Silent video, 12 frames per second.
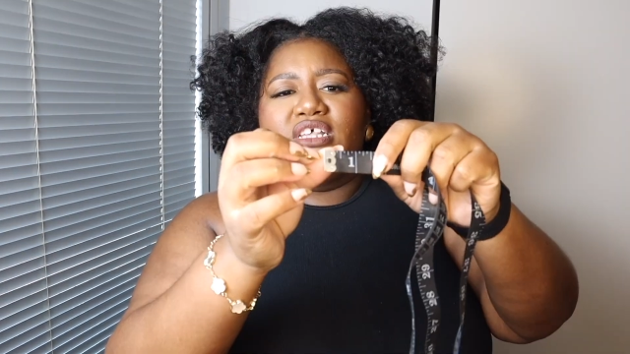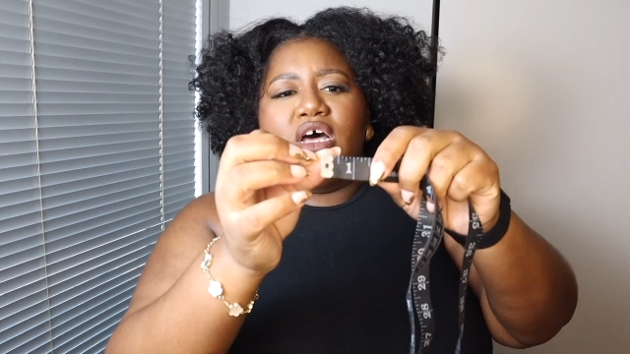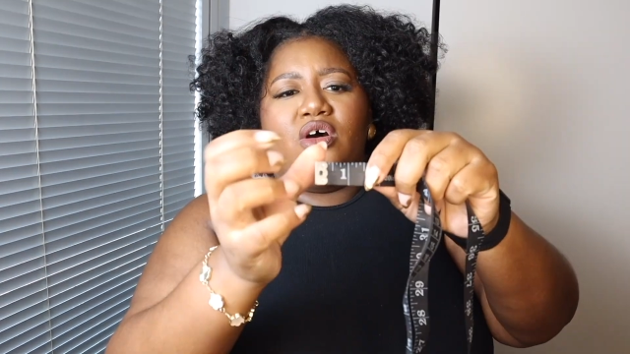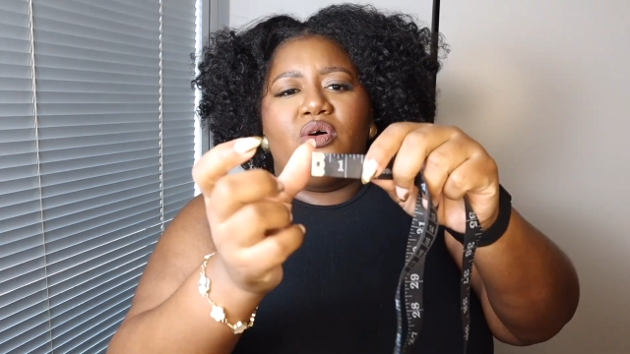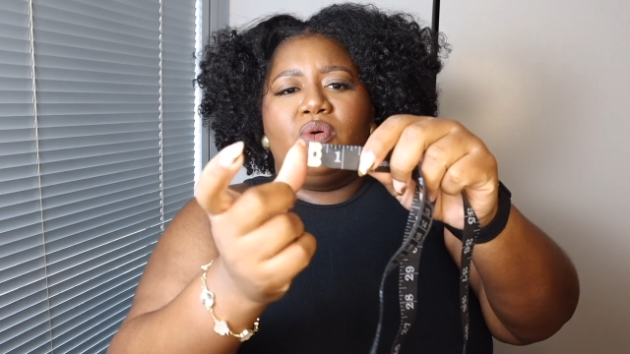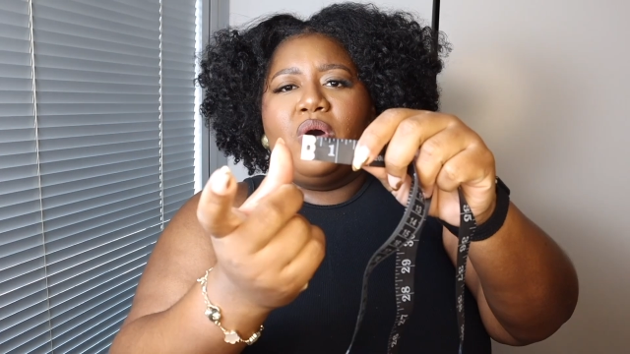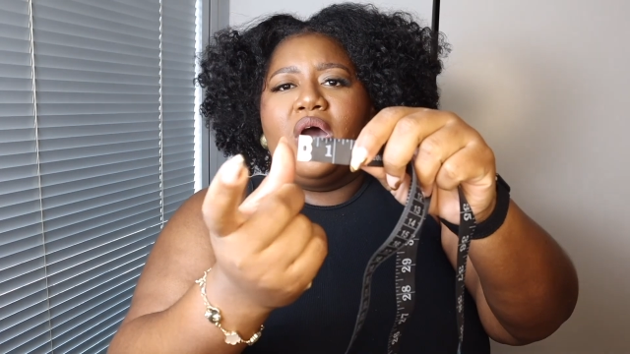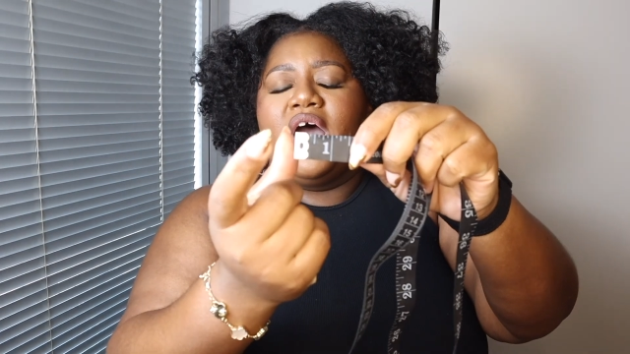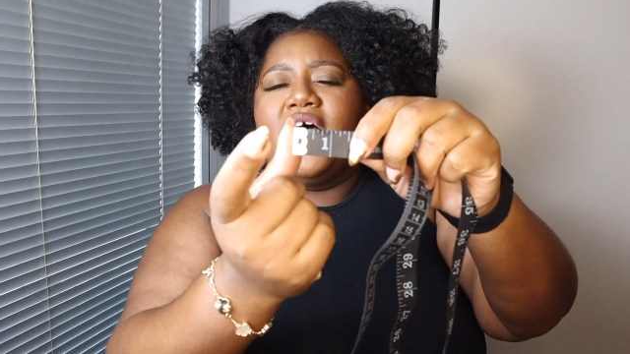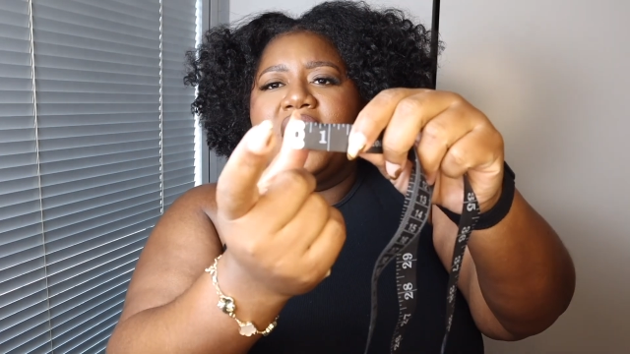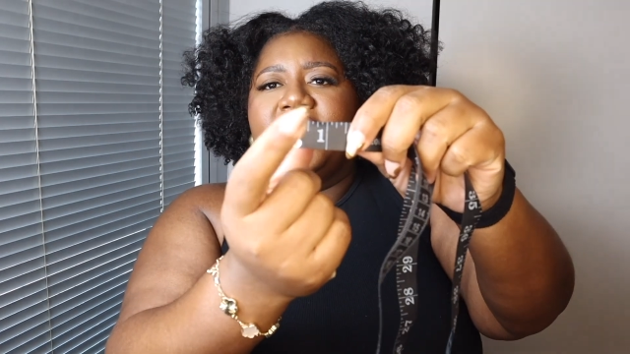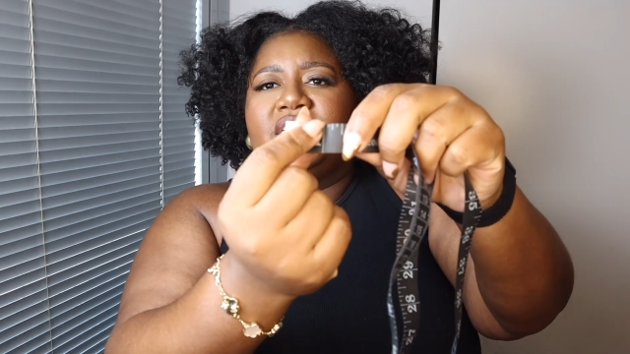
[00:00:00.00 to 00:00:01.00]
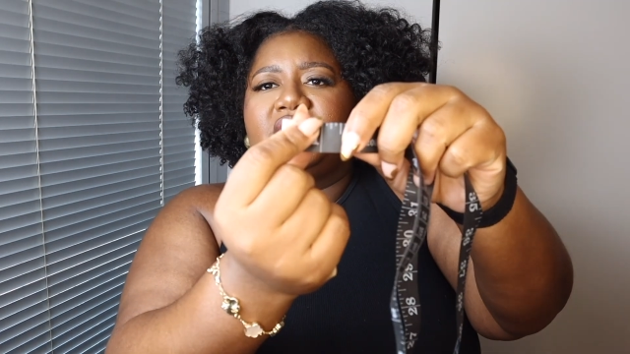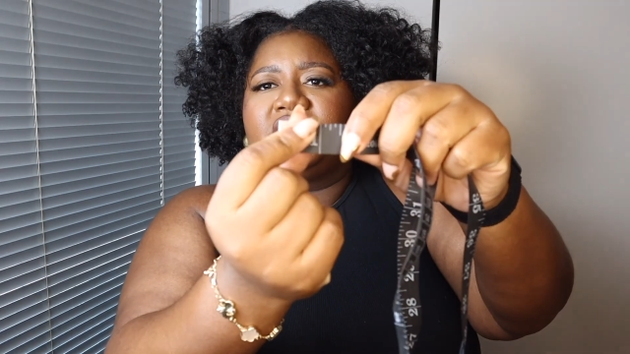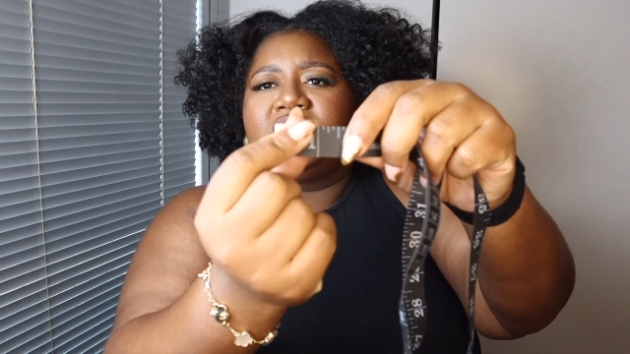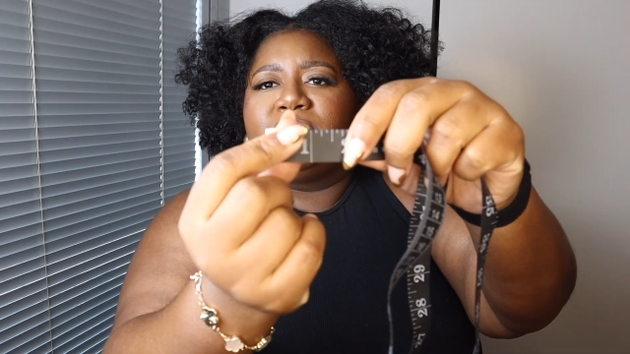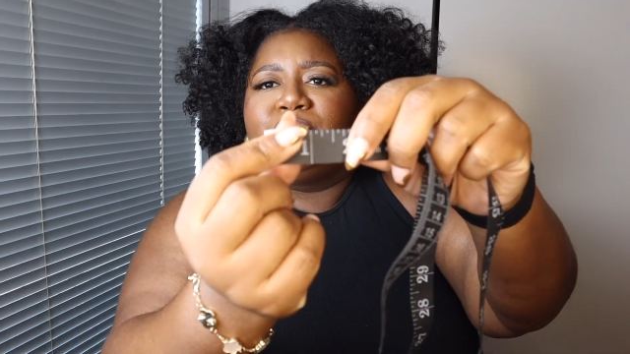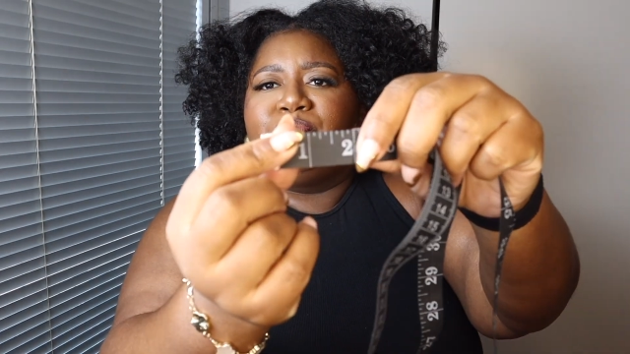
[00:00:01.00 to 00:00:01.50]
So
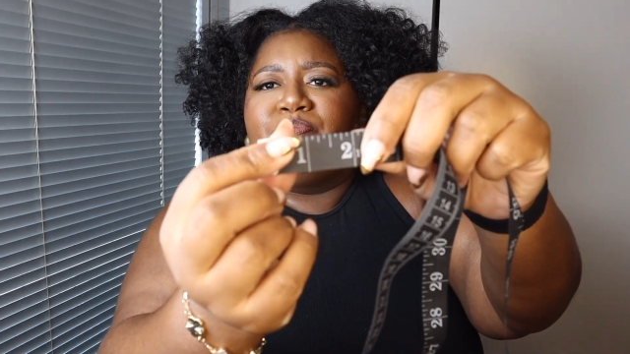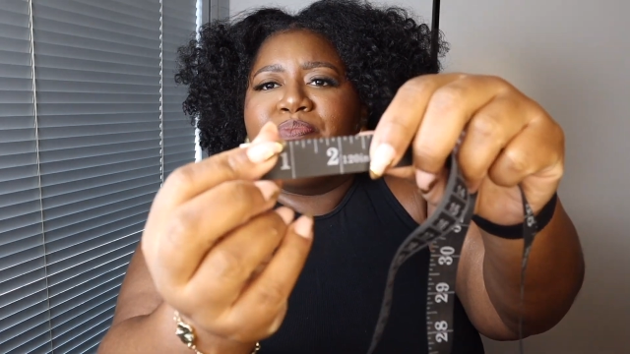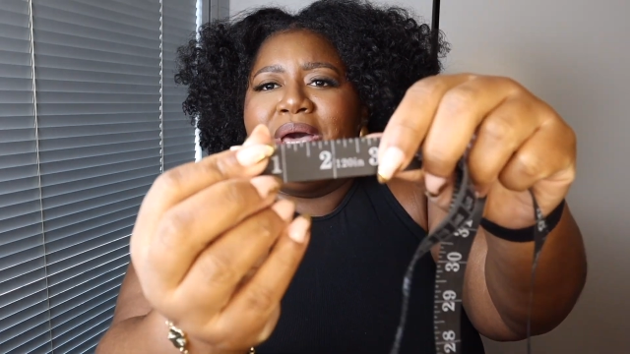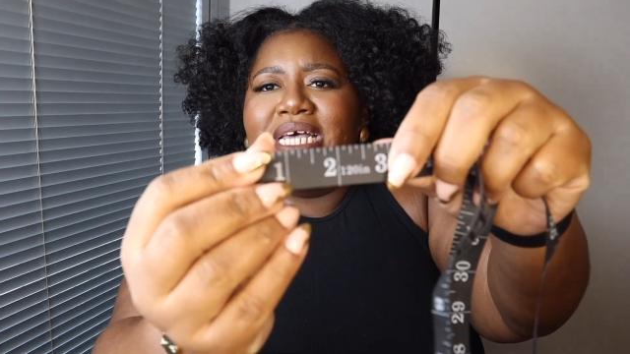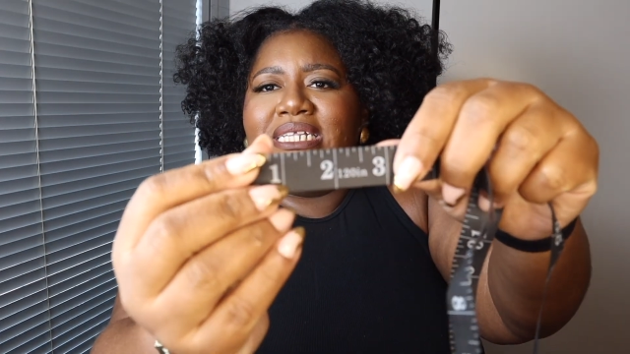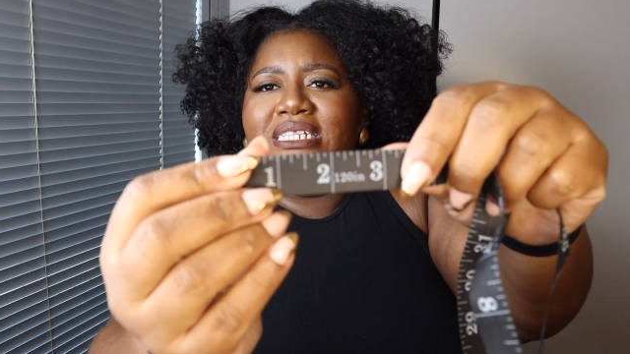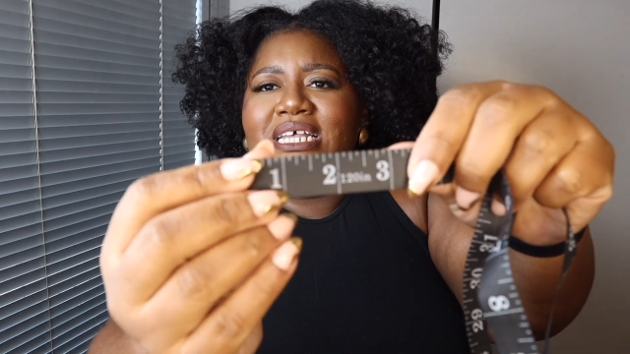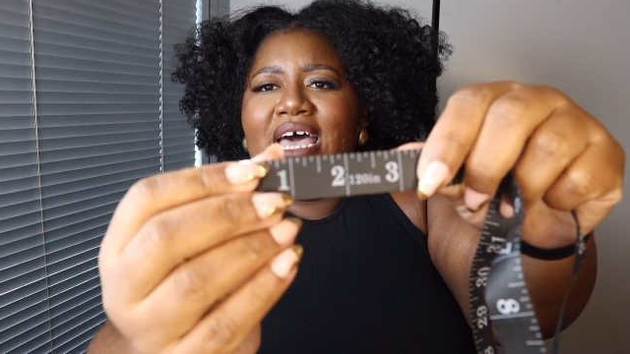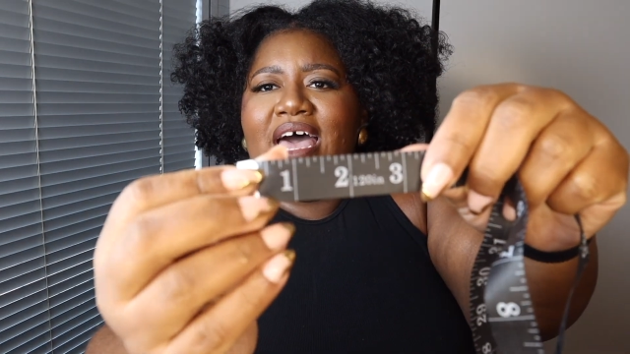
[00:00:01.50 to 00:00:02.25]
it's best to